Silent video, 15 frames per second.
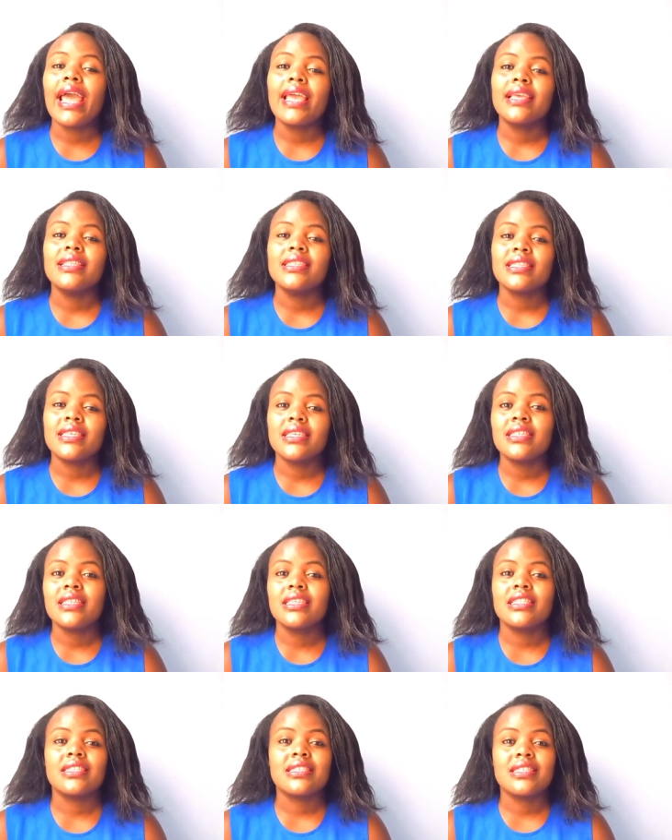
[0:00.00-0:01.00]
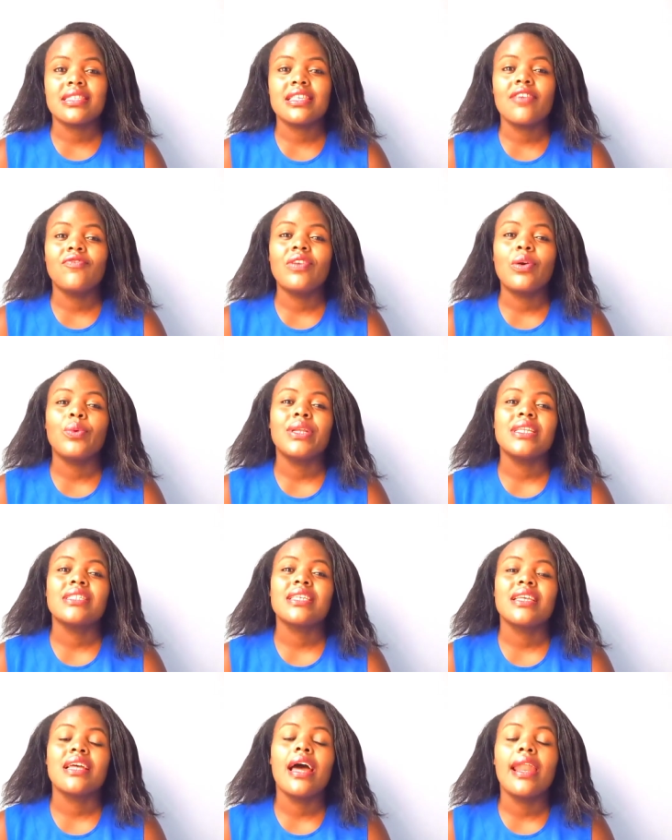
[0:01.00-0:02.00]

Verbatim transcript: I insist it's safer when it's a,